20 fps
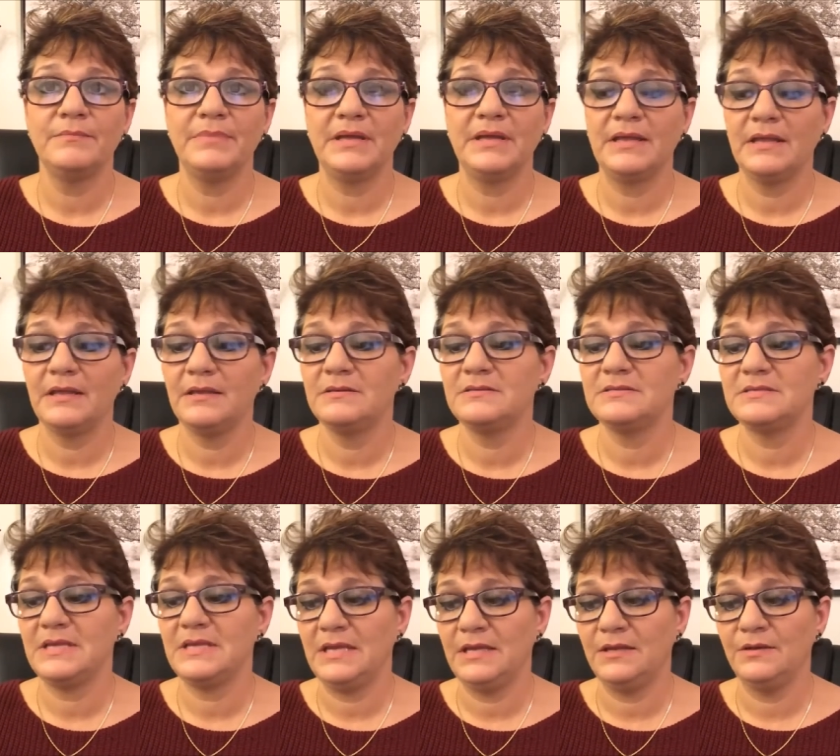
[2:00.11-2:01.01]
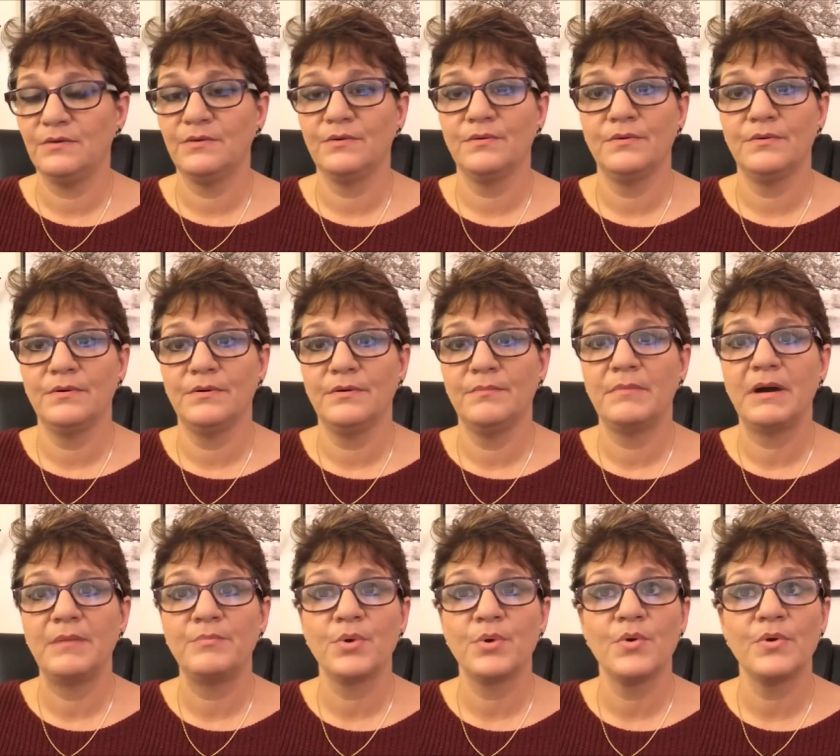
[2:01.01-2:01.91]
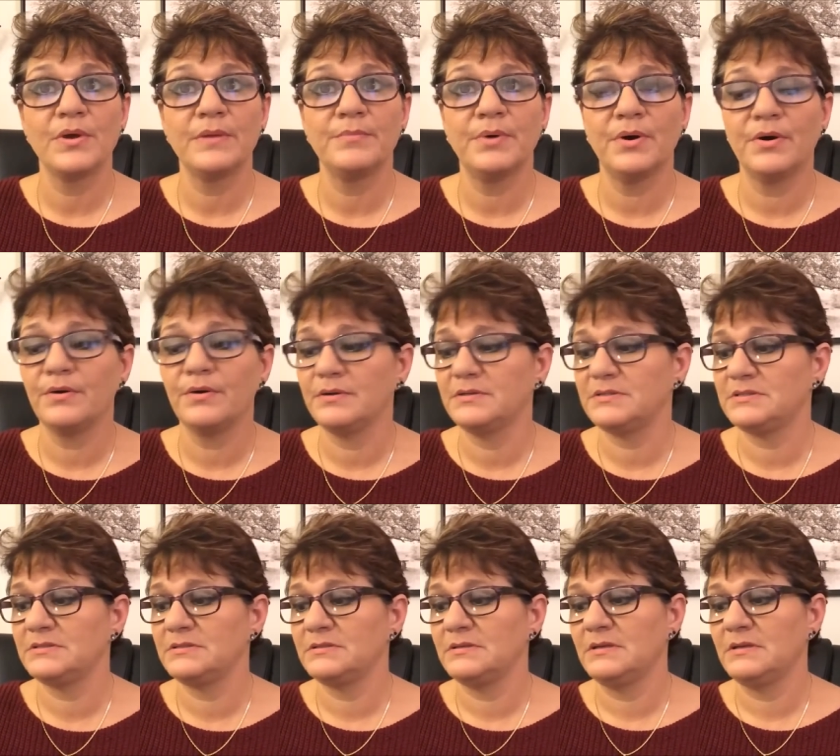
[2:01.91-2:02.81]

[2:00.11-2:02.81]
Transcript: begin to heal my broken parts.